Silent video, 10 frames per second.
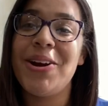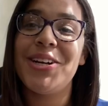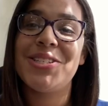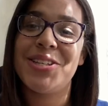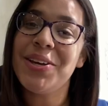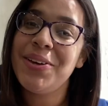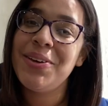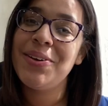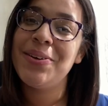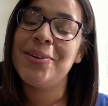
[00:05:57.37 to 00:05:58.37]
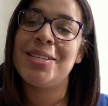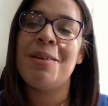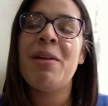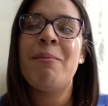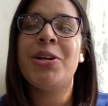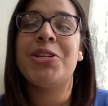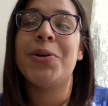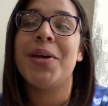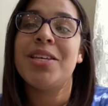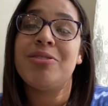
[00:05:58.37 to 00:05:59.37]
Tip number
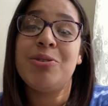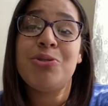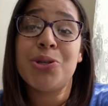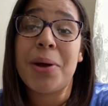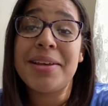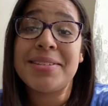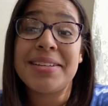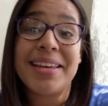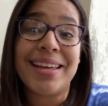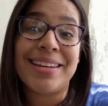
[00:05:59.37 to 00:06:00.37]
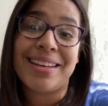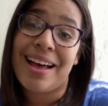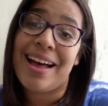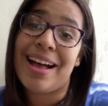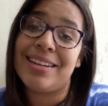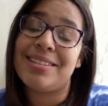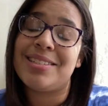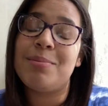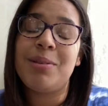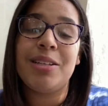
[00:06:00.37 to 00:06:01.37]
two is to trust in God. It's
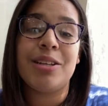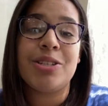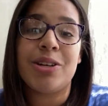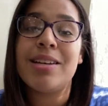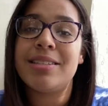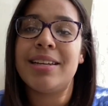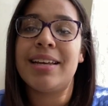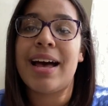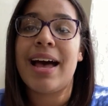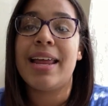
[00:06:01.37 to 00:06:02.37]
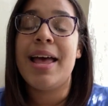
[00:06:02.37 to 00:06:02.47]
simply to trust in God,